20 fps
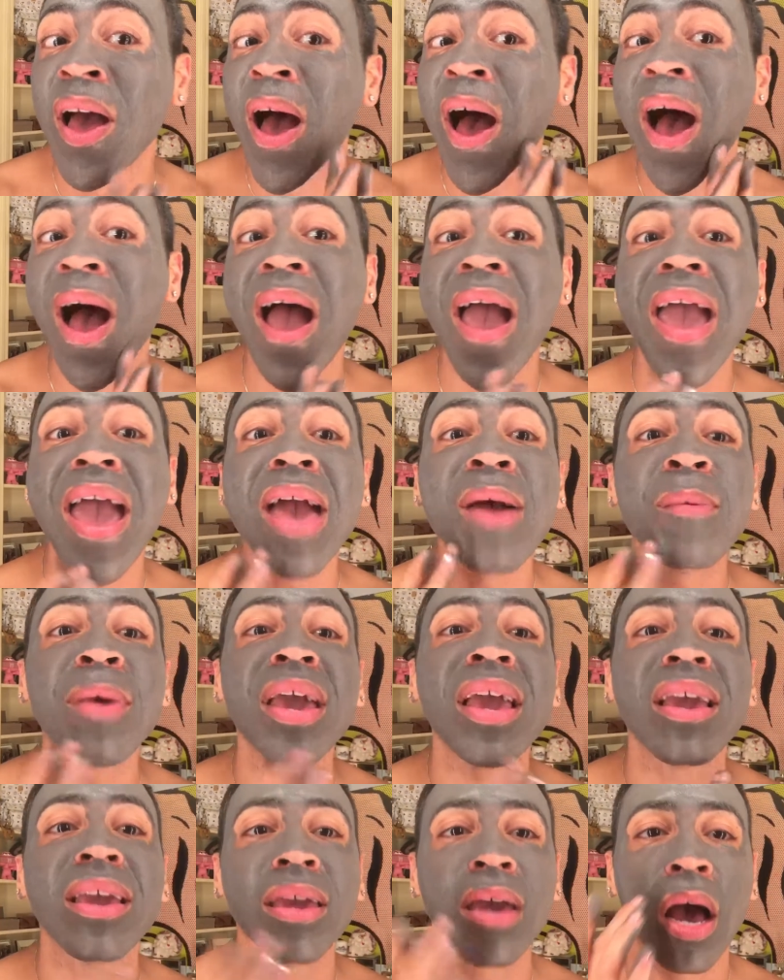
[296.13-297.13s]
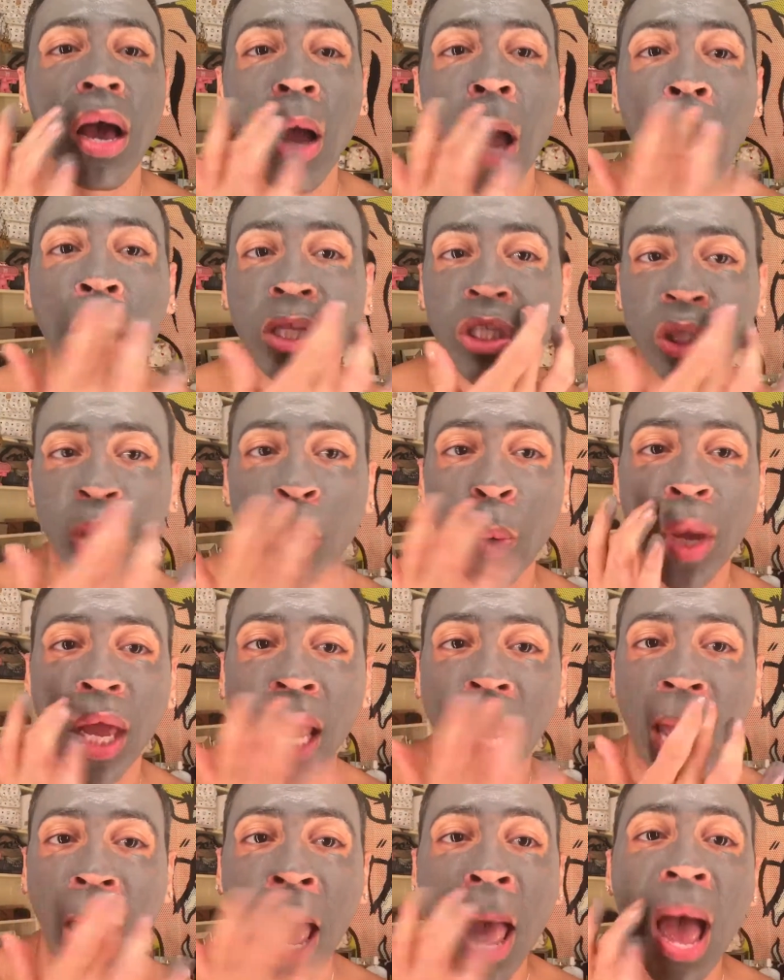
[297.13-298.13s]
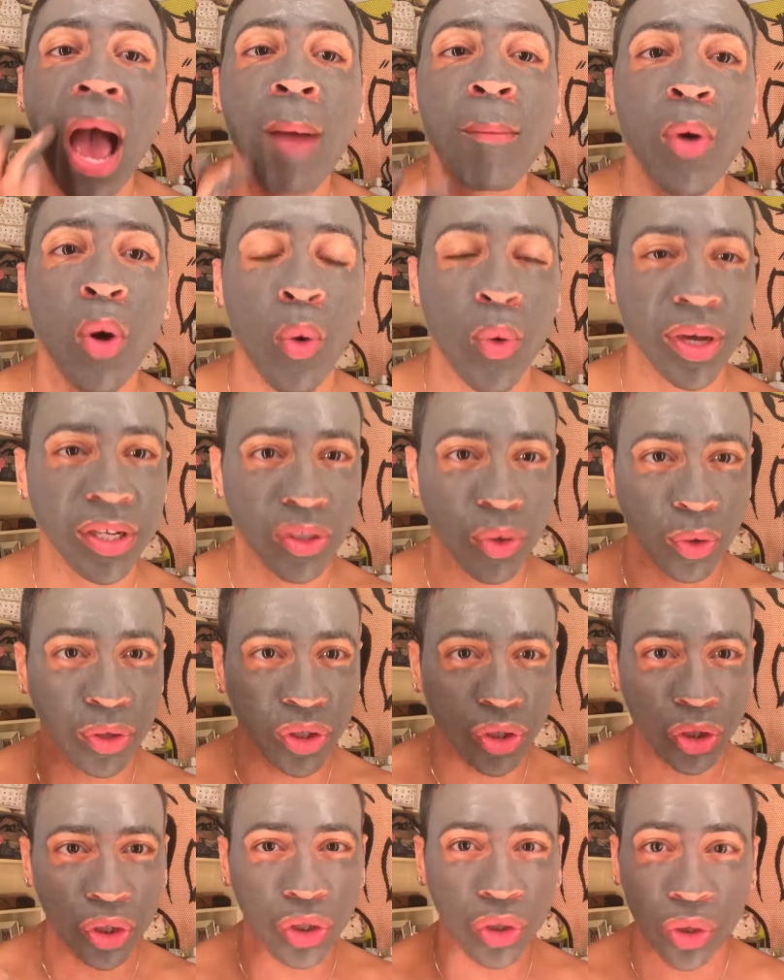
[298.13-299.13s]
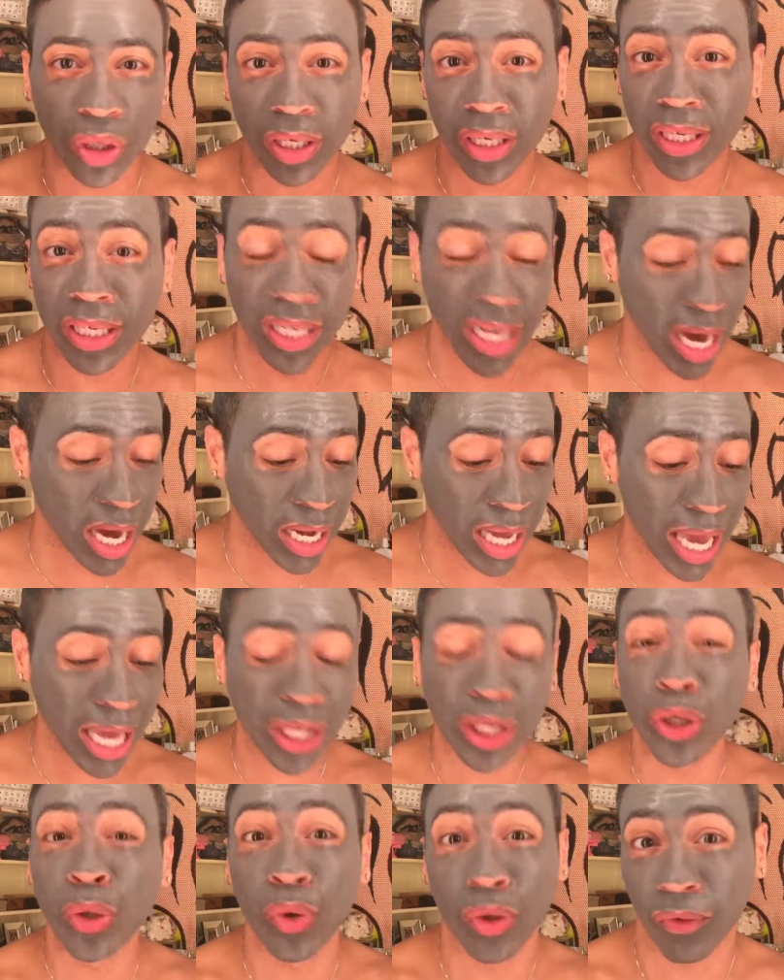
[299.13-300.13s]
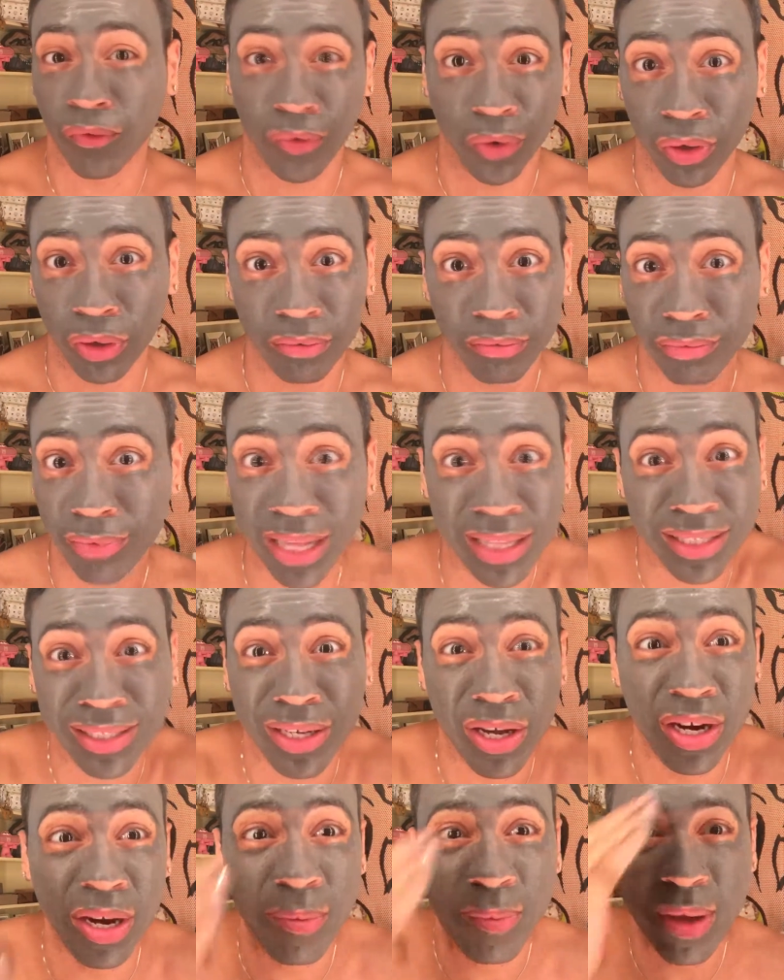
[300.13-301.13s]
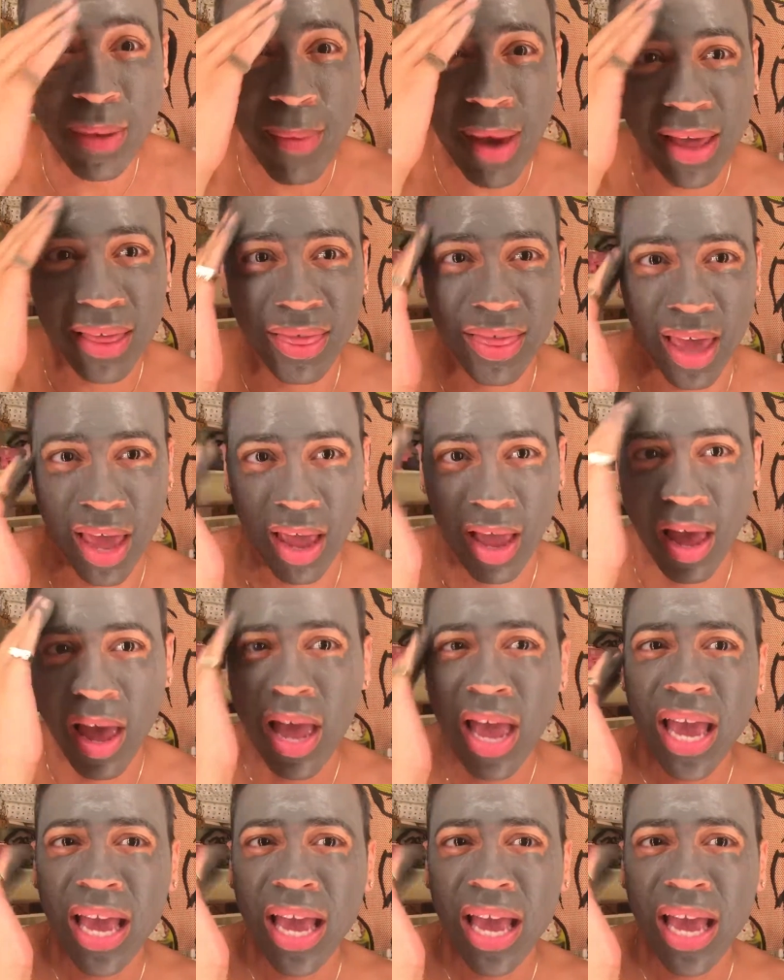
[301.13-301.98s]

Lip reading: I am a young twink. I'm always going to young and youthful. That's gonna be my thing.